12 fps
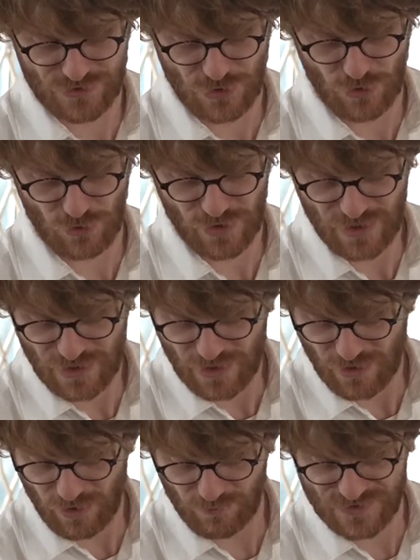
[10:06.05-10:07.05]
So
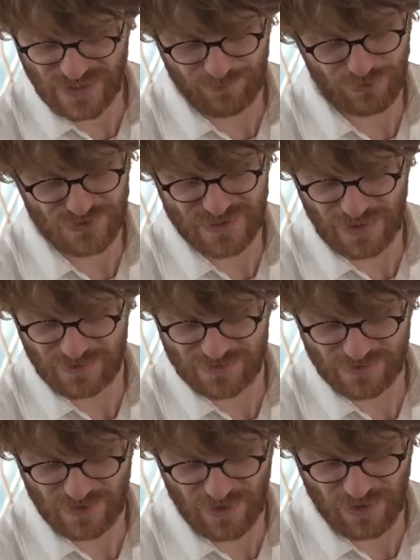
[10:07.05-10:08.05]
almost
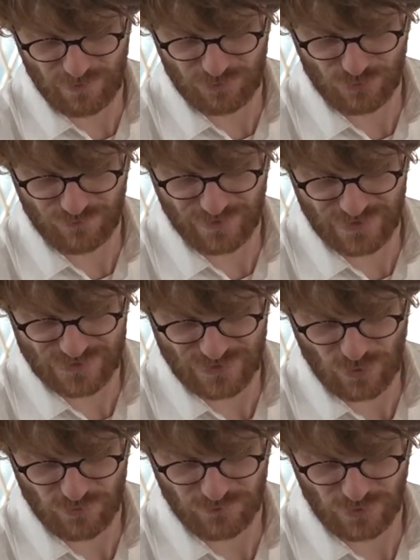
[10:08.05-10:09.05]
10% improvements
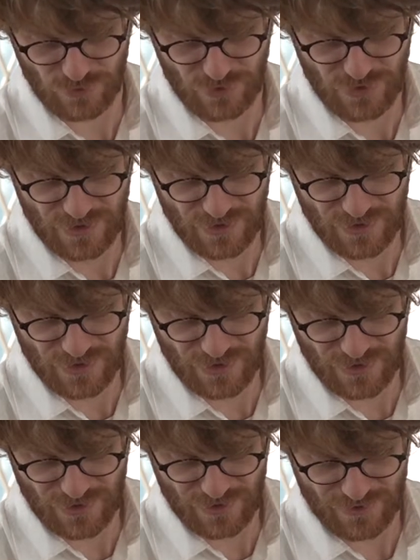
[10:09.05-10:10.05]
over
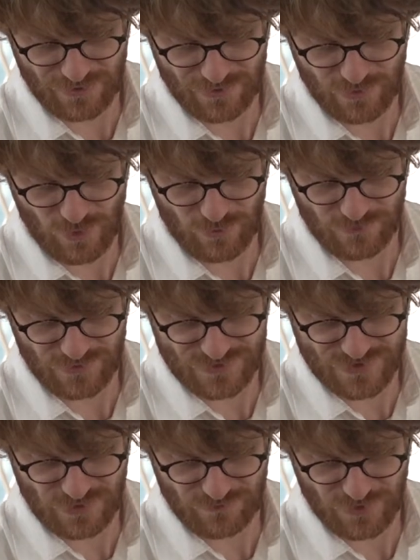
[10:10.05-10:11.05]
the
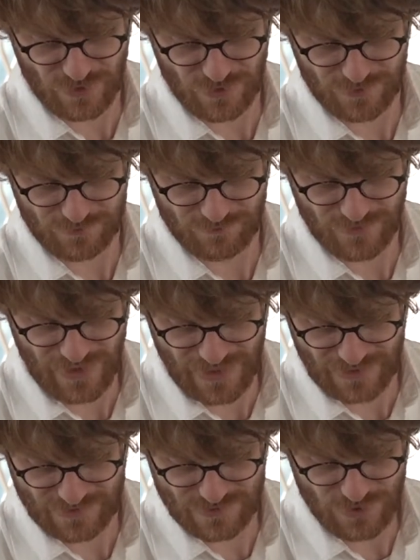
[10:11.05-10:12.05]
state of the art.
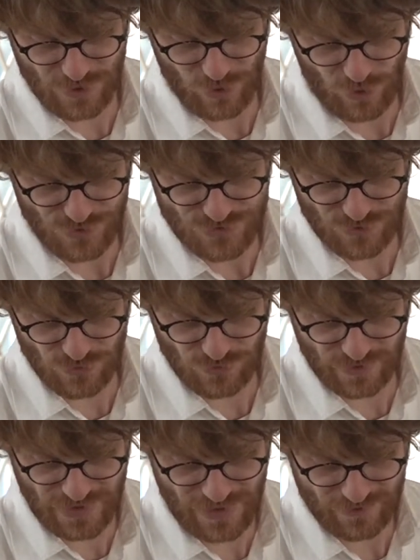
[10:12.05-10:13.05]
And
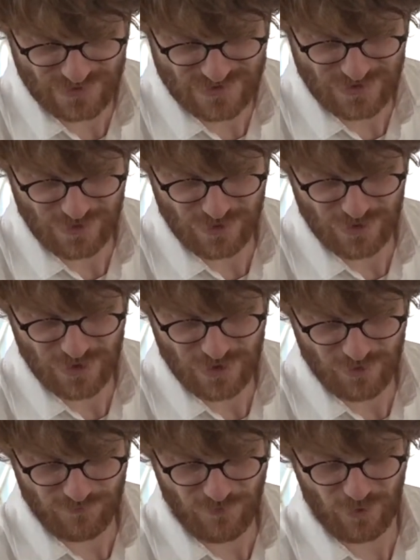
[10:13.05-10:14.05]
also, still
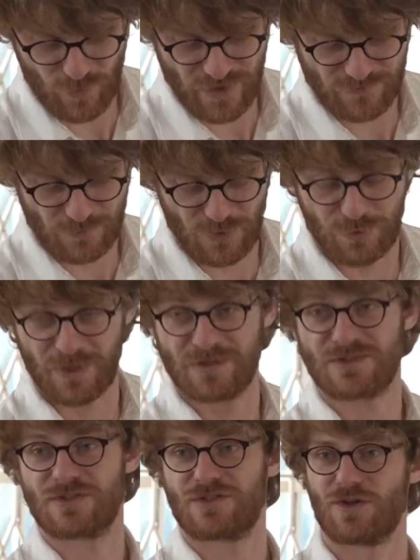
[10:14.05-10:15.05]
far away from
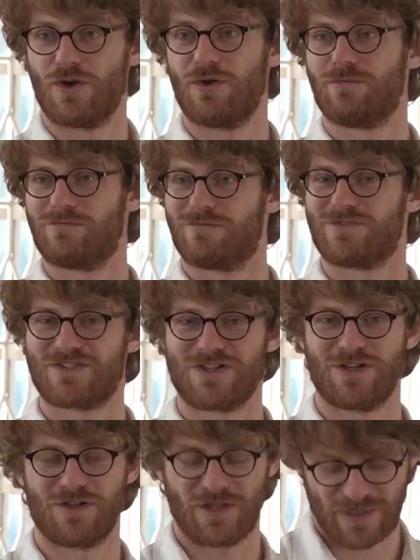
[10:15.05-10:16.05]
humans, so
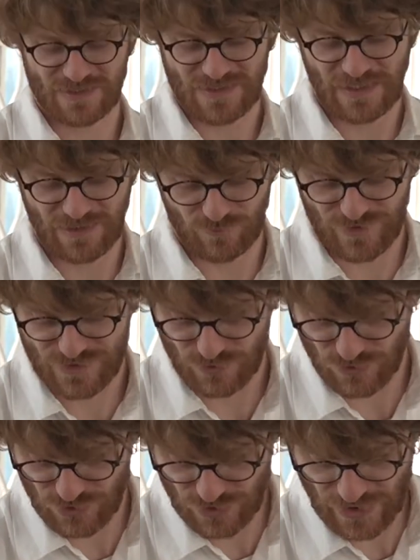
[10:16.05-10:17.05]
still exciting
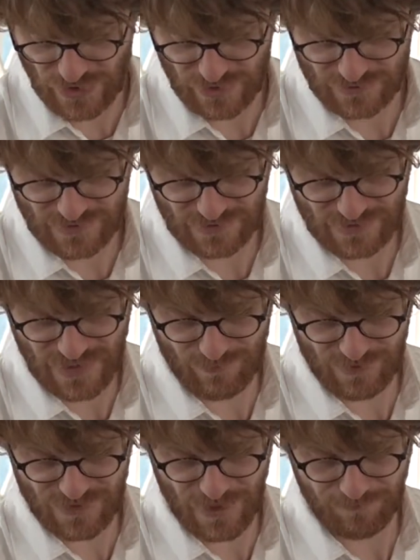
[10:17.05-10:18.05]
research that can
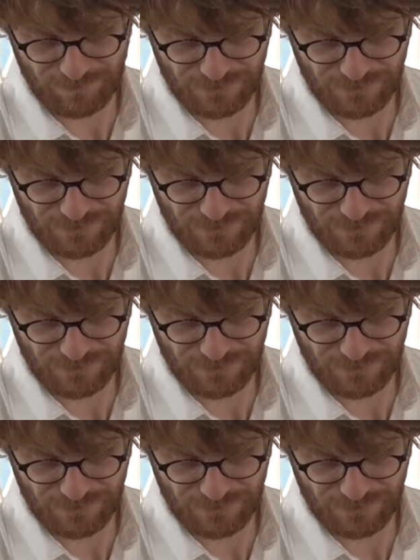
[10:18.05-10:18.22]
be done.